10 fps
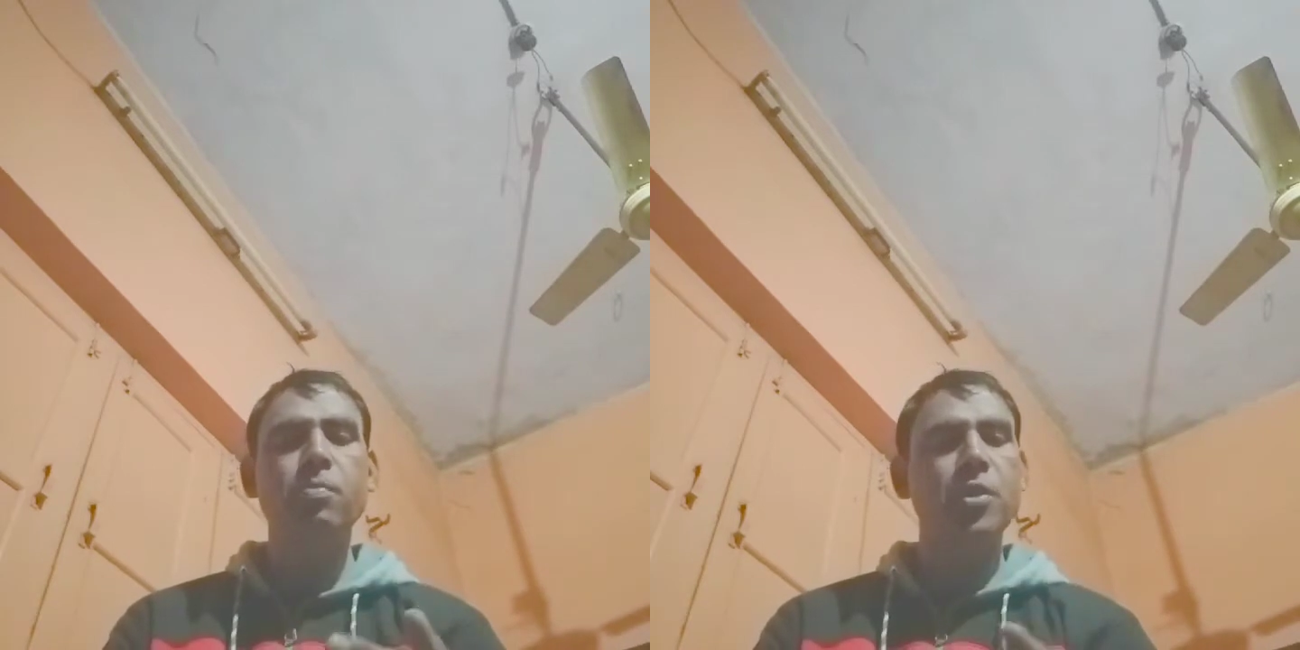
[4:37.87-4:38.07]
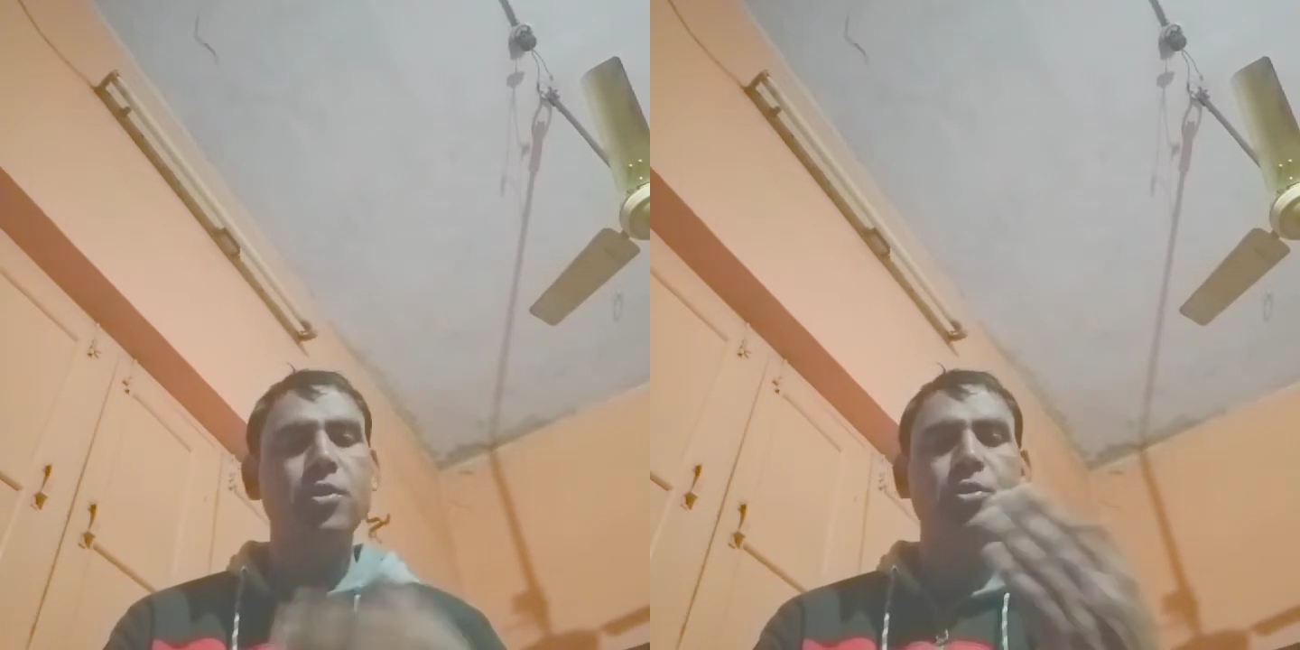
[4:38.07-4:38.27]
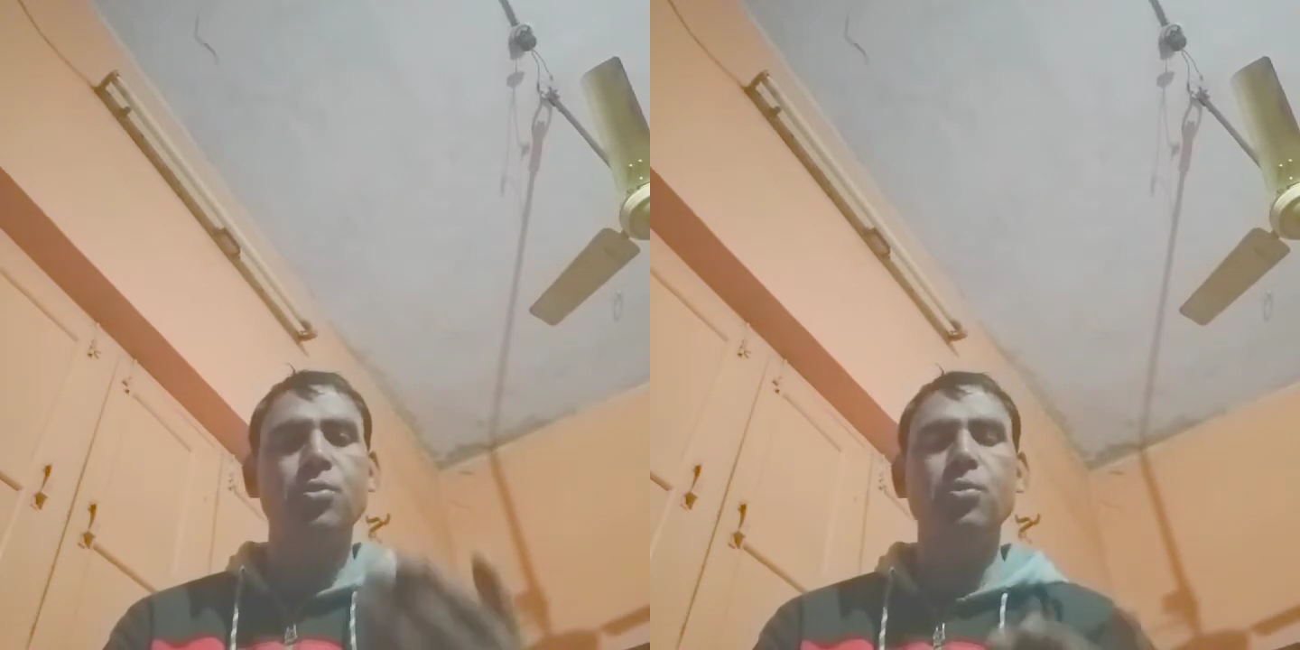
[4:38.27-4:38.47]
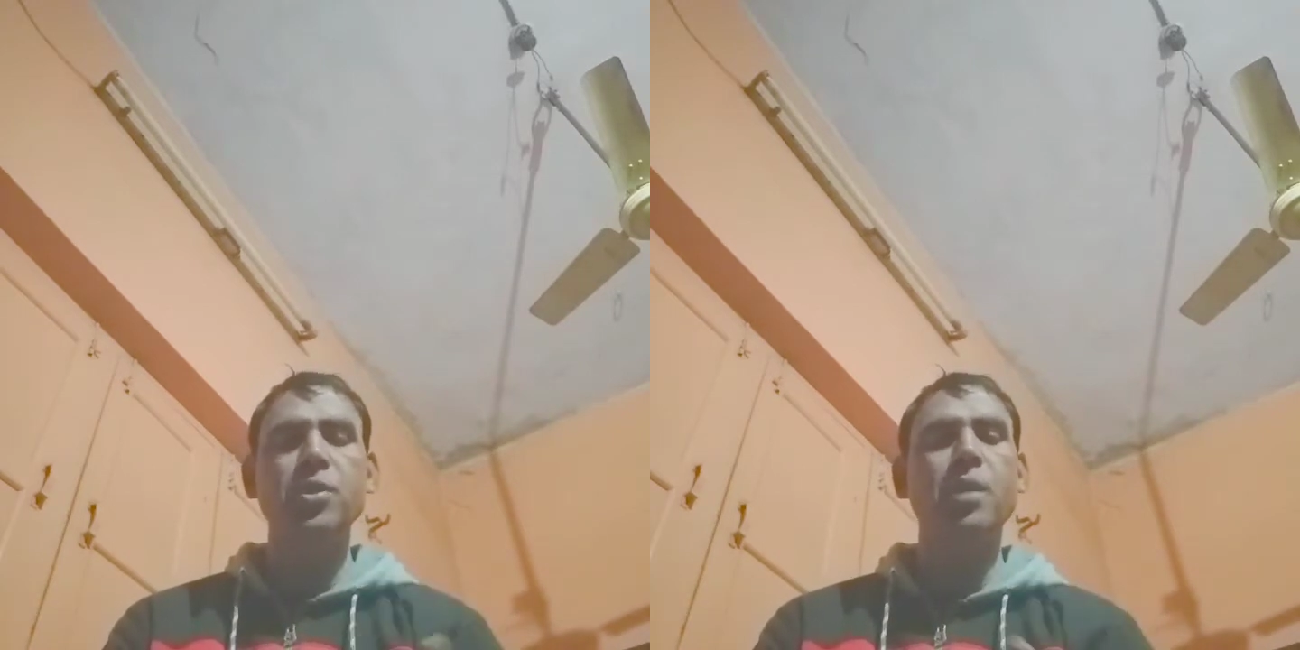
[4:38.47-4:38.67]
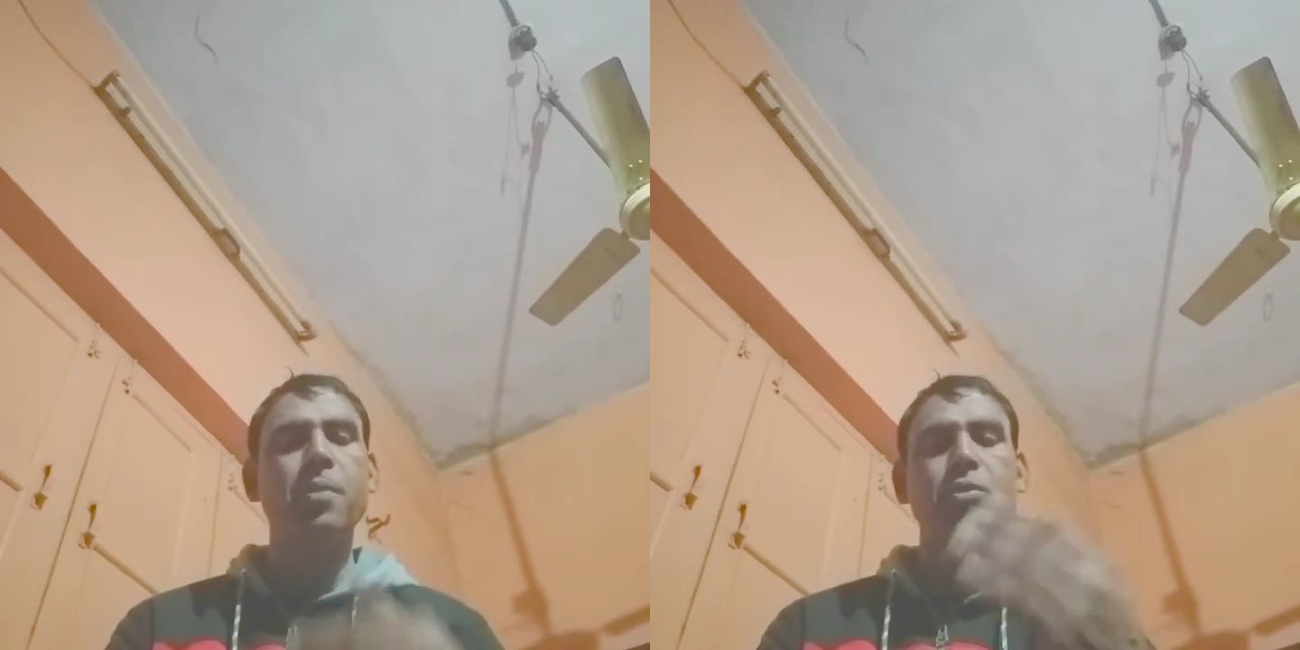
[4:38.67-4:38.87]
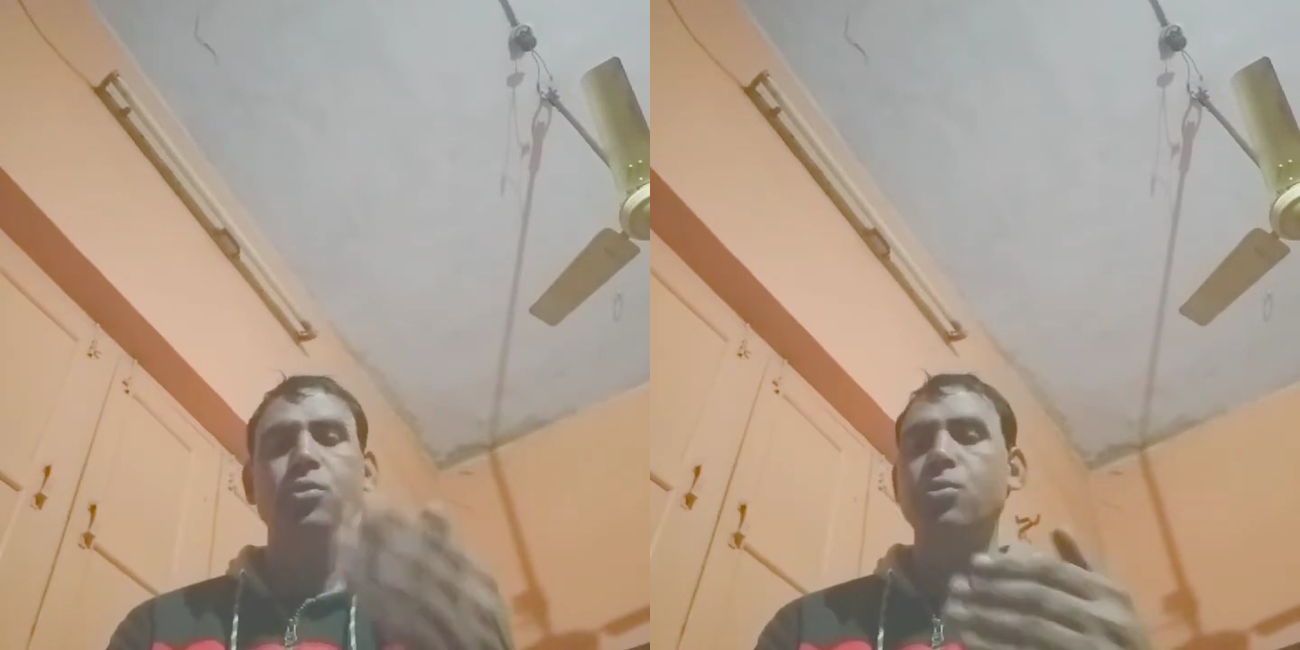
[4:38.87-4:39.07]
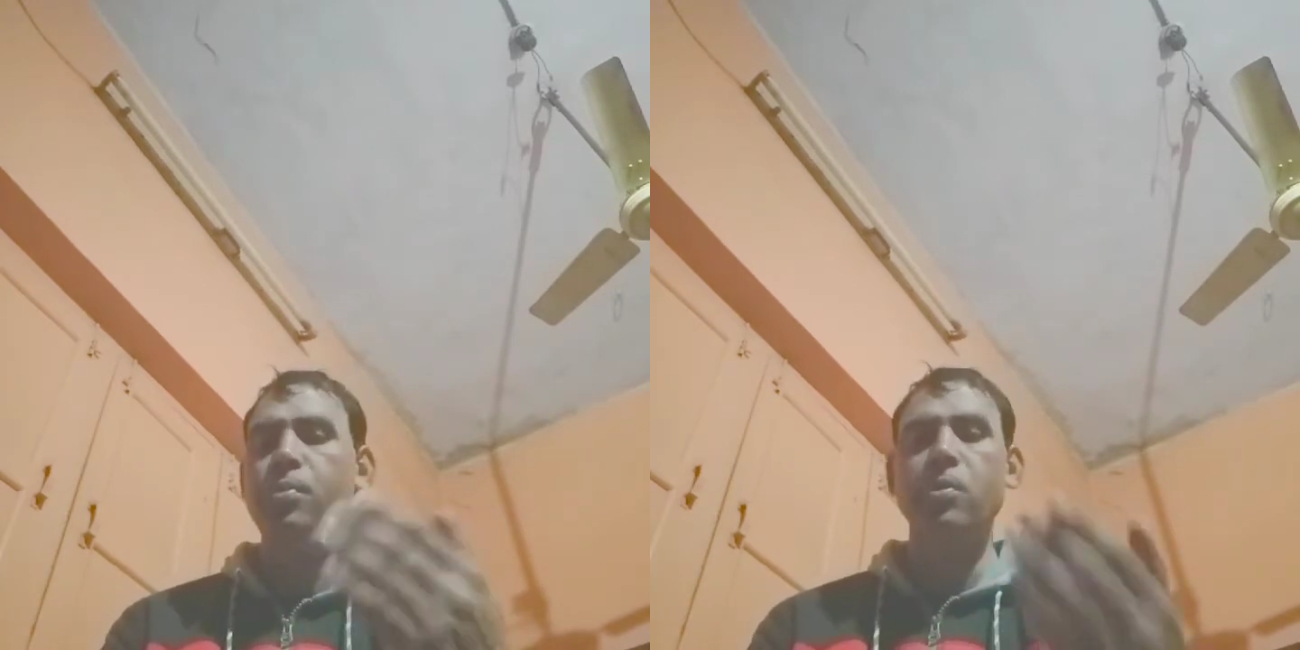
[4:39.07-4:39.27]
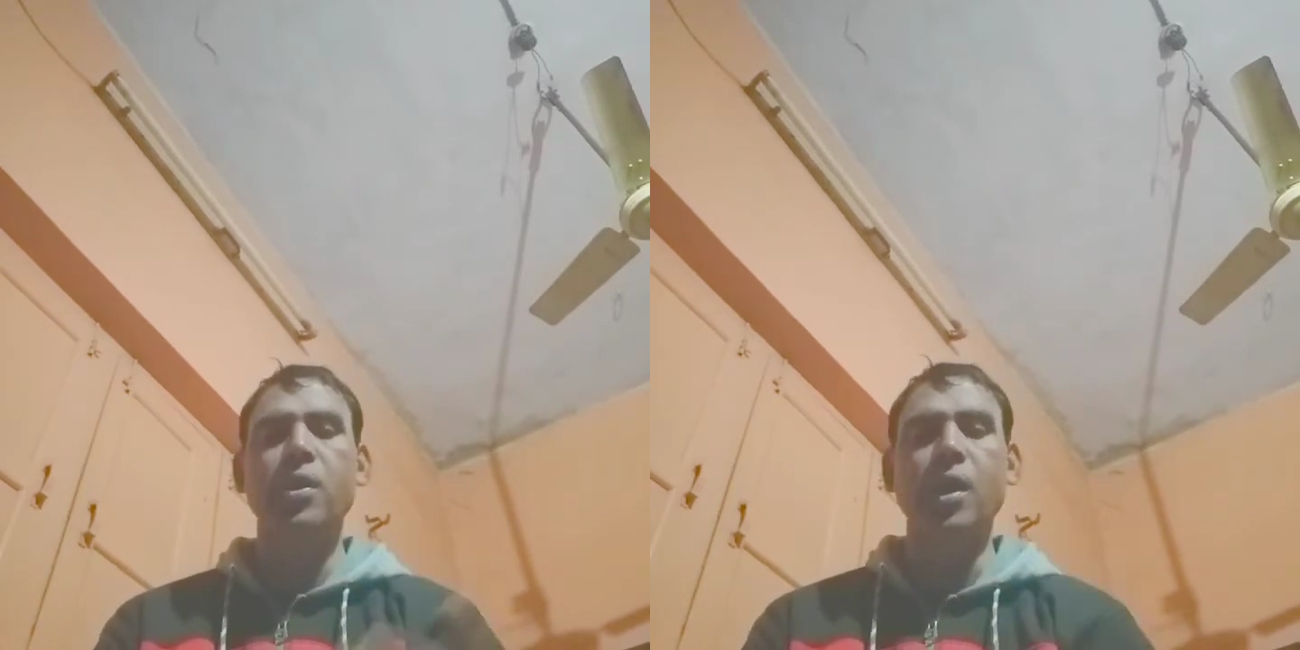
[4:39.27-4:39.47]
possessives or possessive
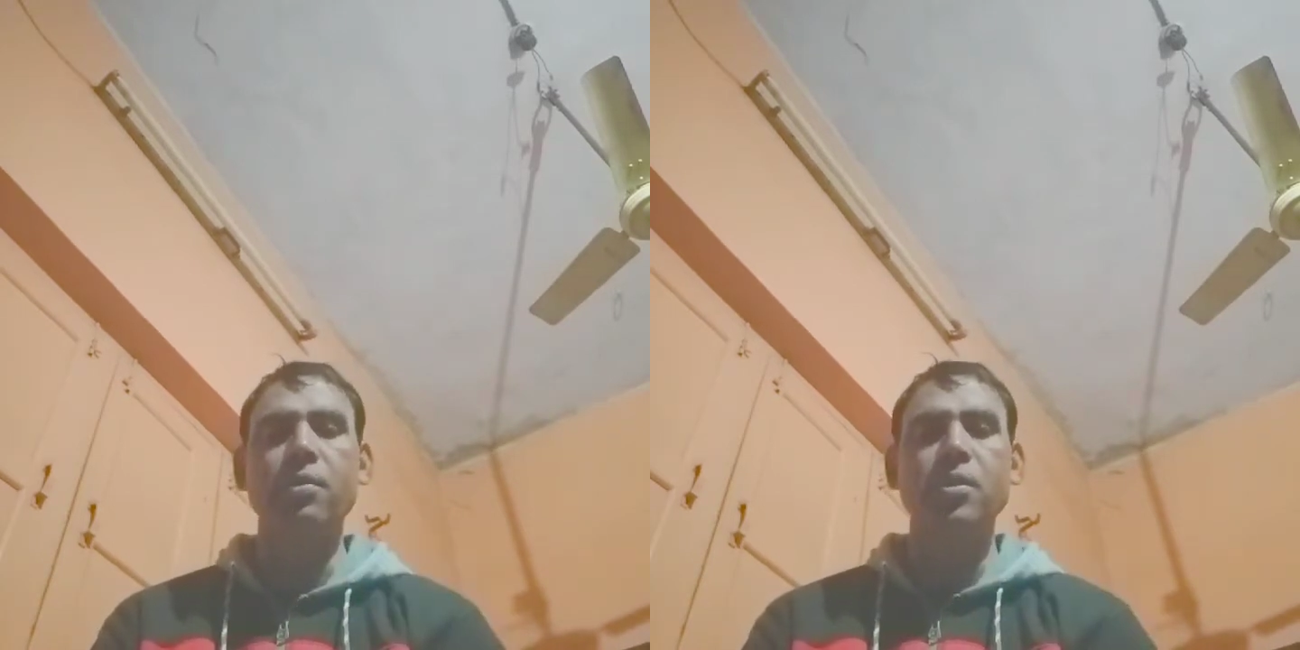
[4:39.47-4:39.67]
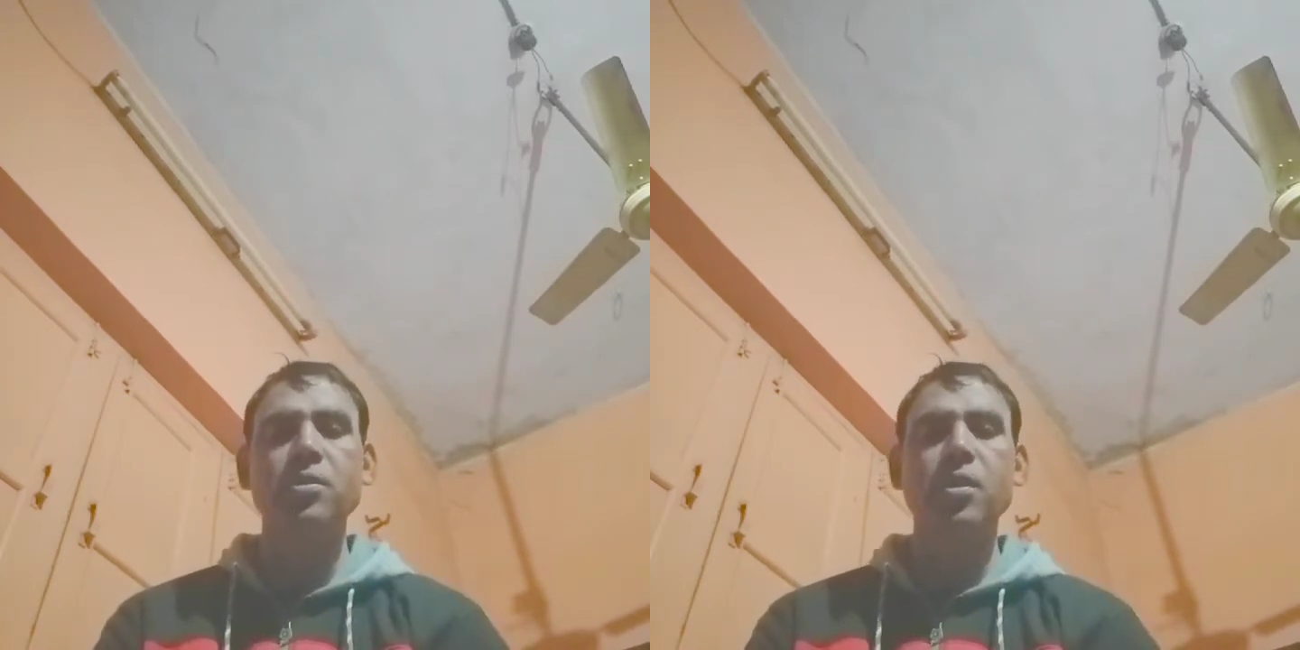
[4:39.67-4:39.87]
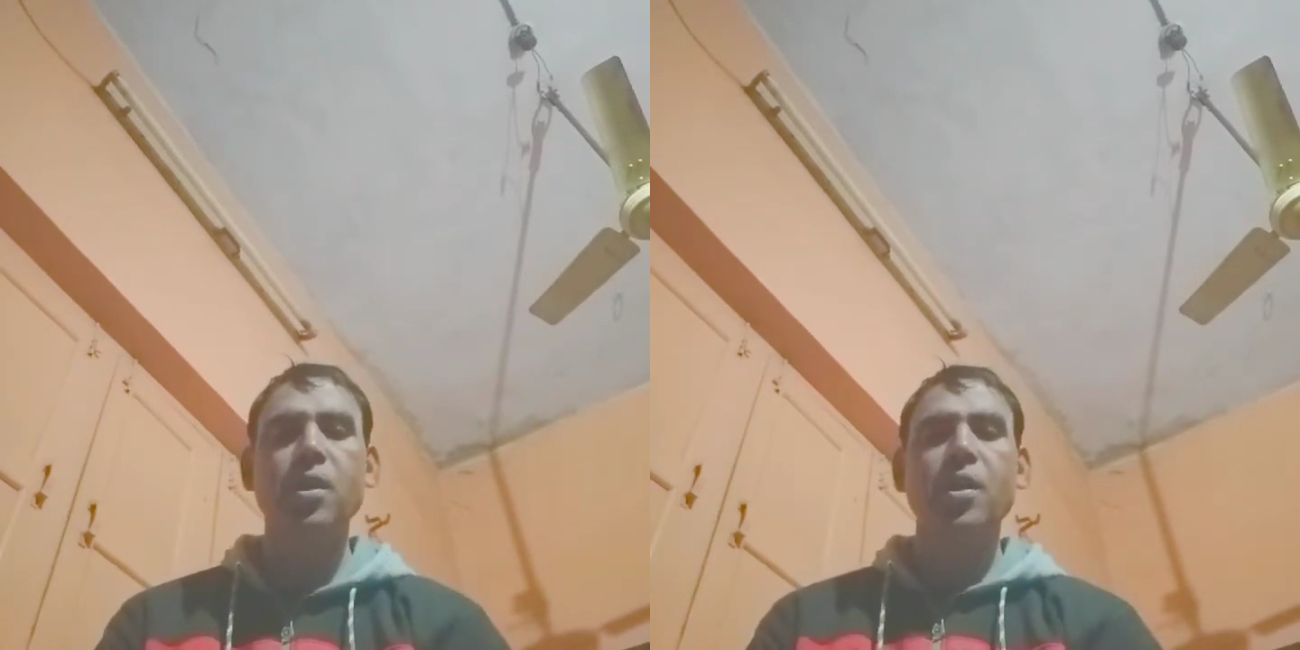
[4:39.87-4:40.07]
pronouns.